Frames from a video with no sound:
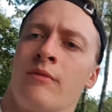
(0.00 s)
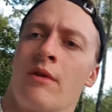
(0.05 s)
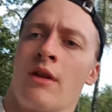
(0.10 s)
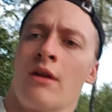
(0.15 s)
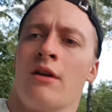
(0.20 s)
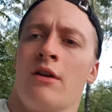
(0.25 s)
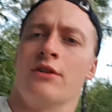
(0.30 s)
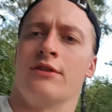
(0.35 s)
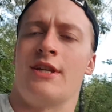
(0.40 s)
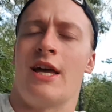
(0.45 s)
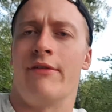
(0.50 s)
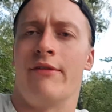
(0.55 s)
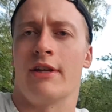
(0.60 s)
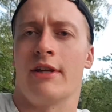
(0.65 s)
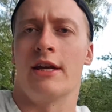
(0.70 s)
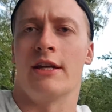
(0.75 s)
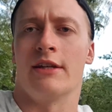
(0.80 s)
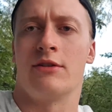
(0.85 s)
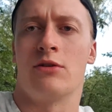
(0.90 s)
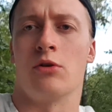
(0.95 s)
Because having
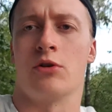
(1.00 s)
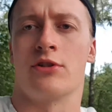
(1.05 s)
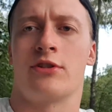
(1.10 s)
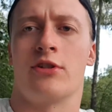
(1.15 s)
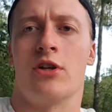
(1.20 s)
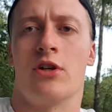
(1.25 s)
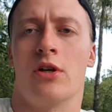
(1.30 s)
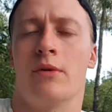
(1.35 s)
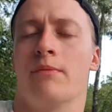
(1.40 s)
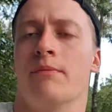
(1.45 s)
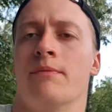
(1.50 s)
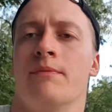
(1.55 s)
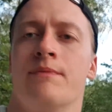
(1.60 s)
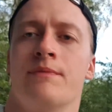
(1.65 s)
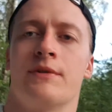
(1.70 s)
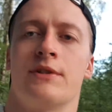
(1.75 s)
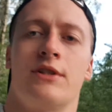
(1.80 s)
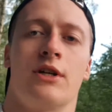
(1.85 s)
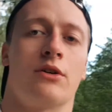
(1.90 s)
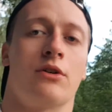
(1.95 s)
a torn sternum,
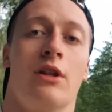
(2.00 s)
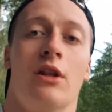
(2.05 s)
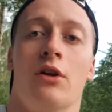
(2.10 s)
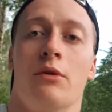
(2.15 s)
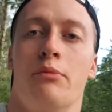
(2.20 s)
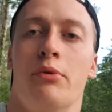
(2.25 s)
it's not gonna look